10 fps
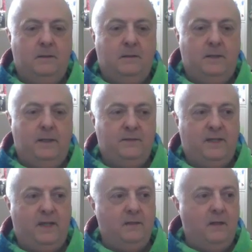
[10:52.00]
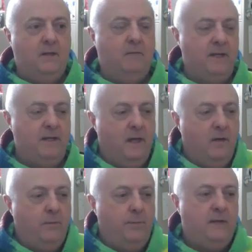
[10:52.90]
Is that right now
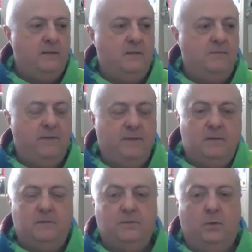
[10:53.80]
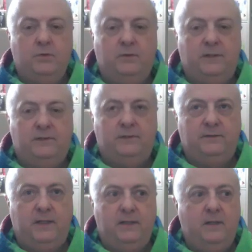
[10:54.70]
we're practicing physical social
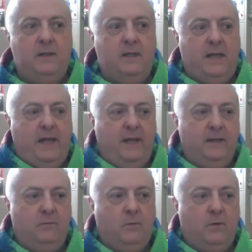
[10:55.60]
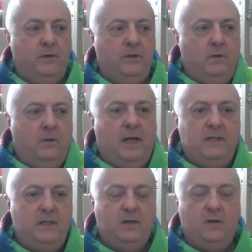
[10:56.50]
distancing, and we're
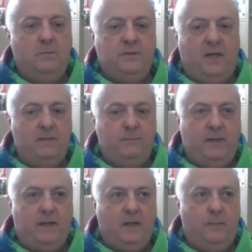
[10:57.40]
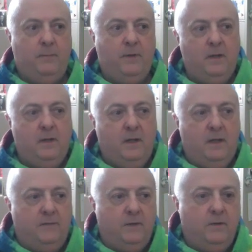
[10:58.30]
utilizing curbside pickup
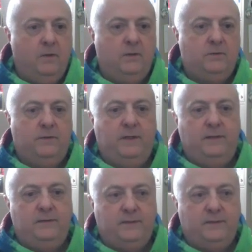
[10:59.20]
for groceries.